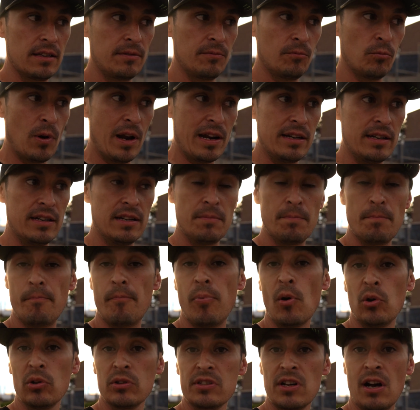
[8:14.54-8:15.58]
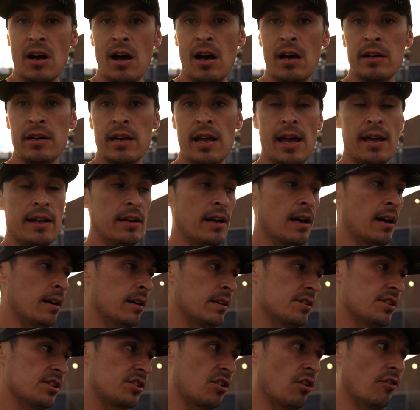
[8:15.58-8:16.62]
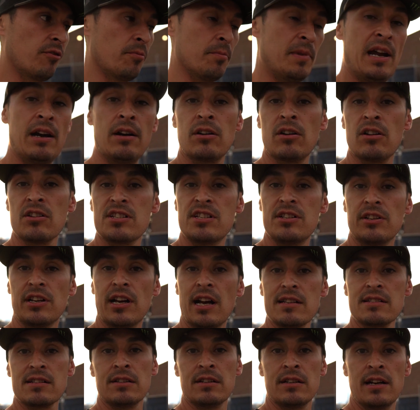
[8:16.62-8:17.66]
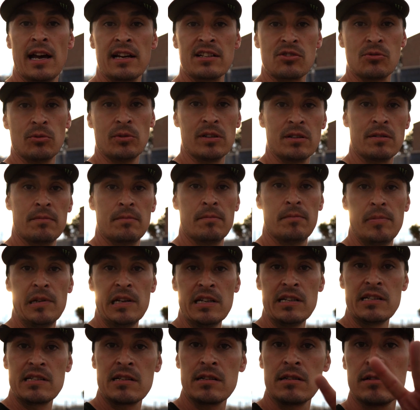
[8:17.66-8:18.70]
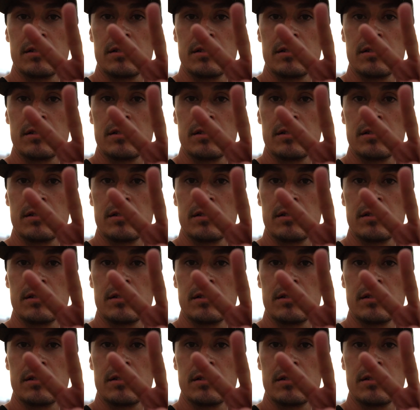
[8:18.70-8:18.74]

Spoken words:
ready to bolt on, and just go from there, and I'll see you guys on the next one. Peace.